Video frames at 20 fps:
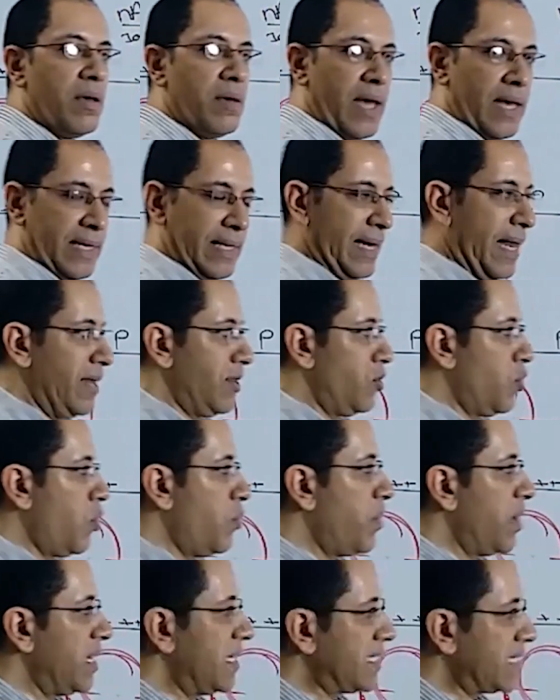in
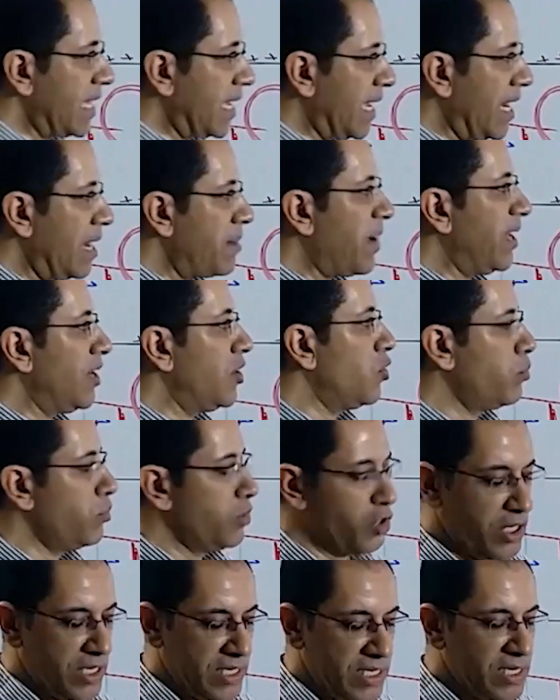sympathetic system
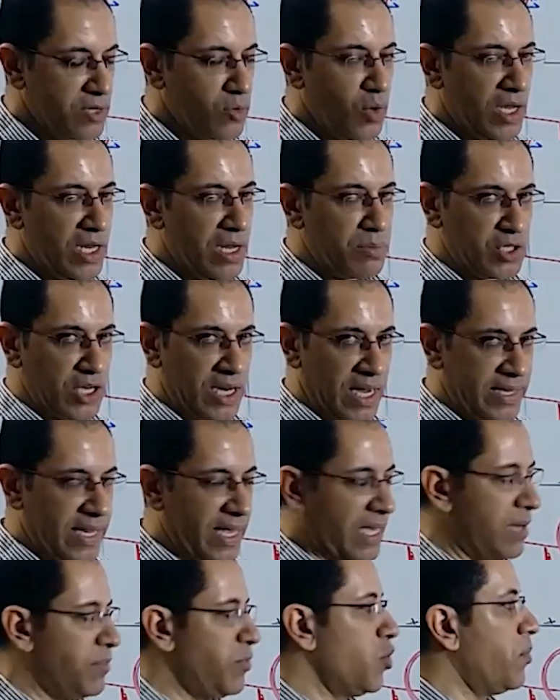are short,
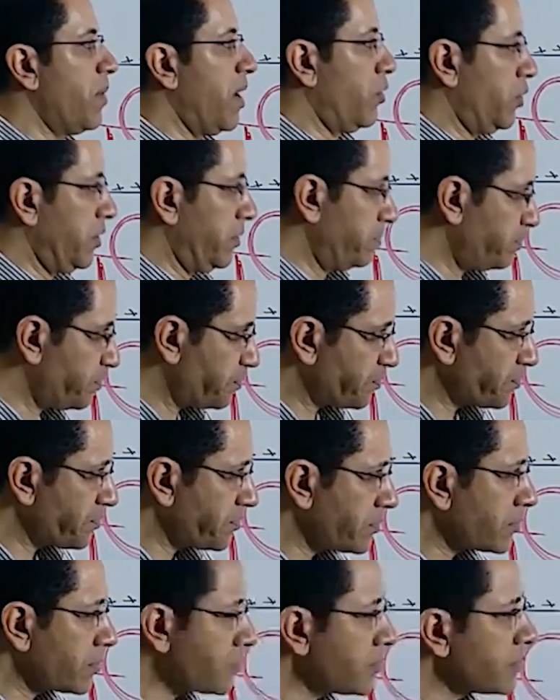as
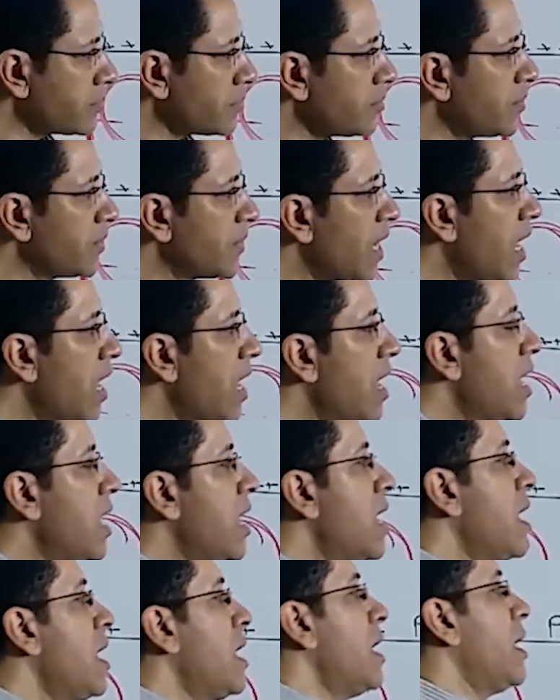ganglia are
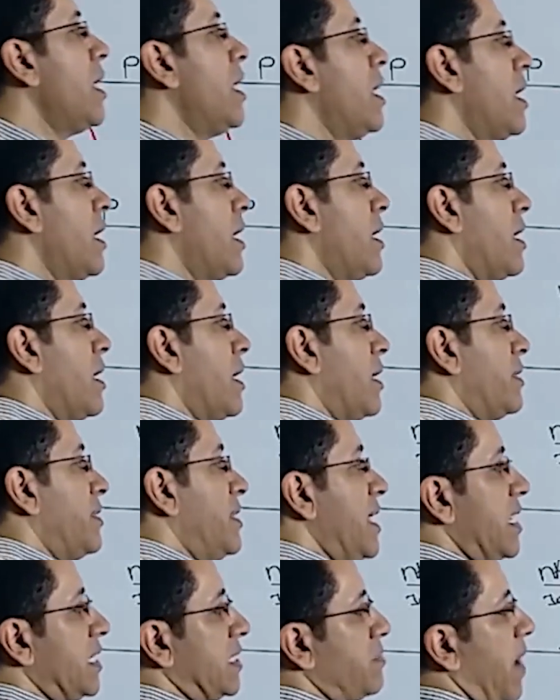situated
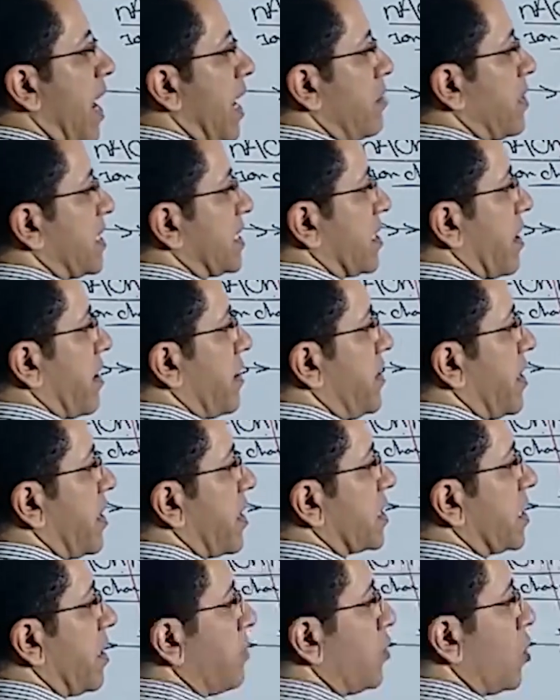close to the
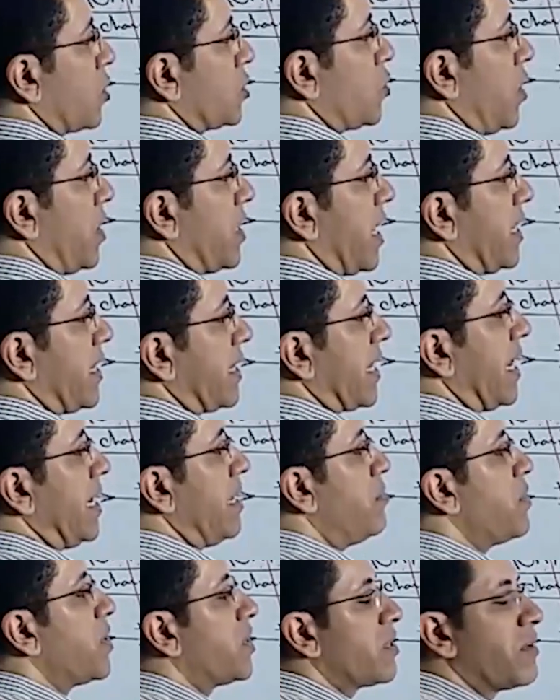spinal cord.
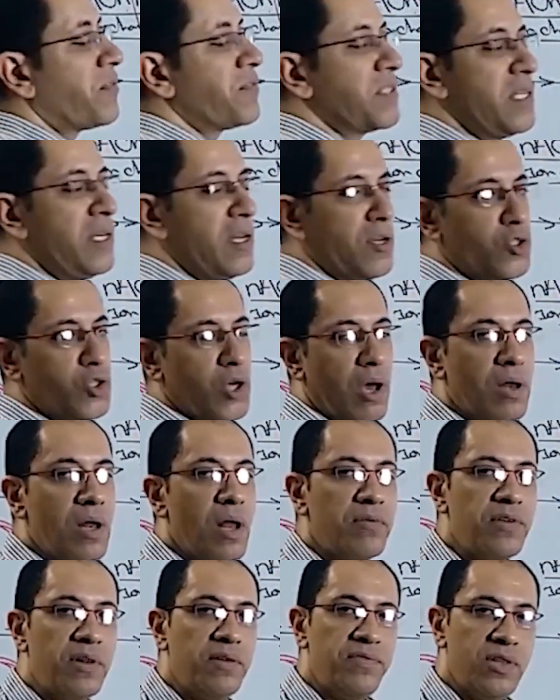Yet,
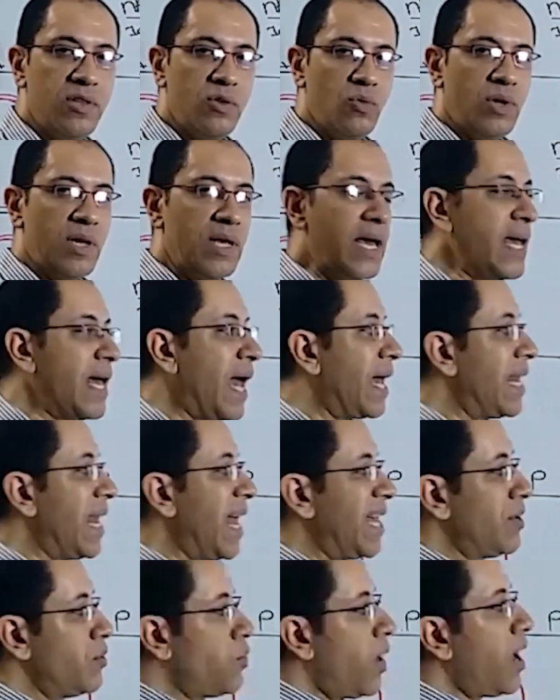same
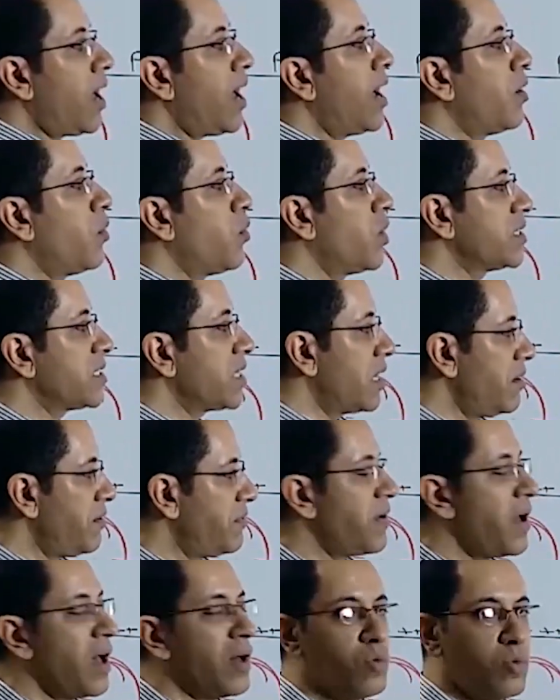process occurs
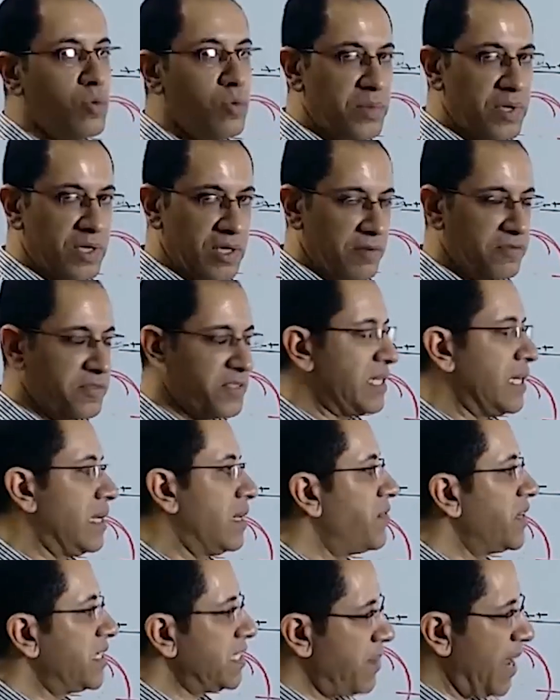again
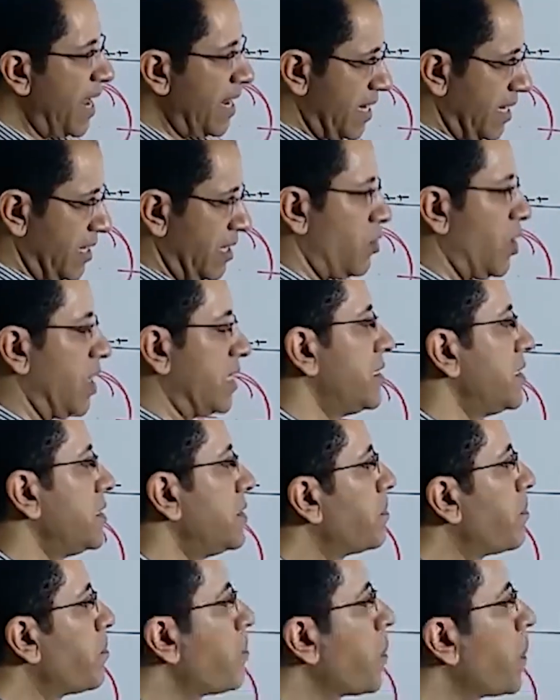as
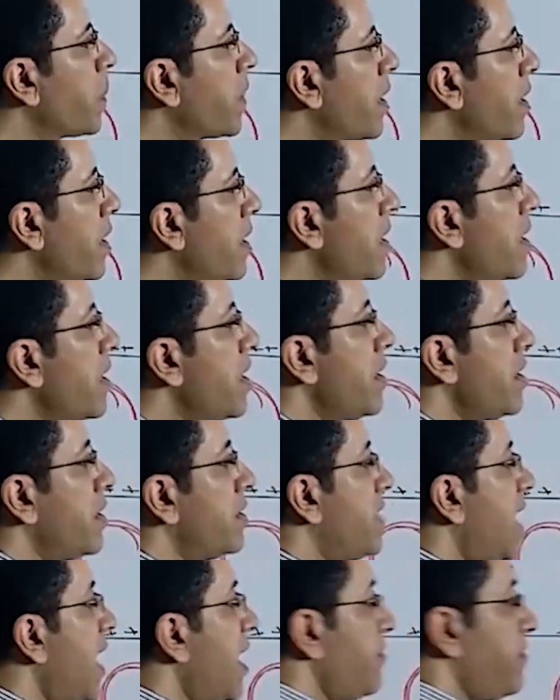depolarization wave reaches
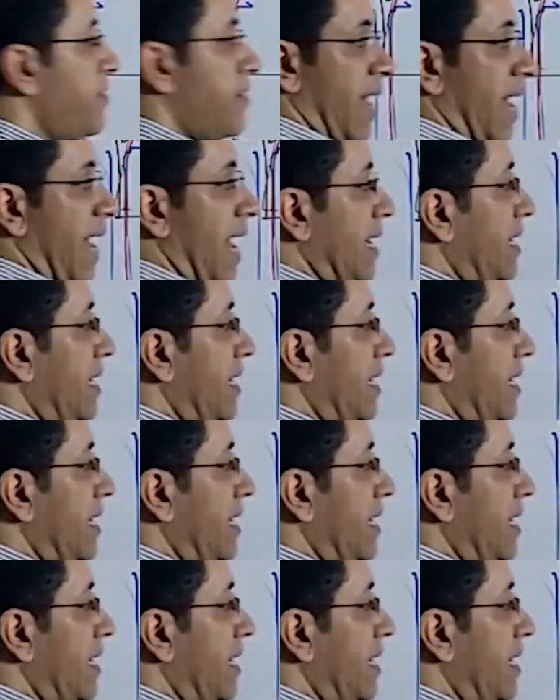ganglia,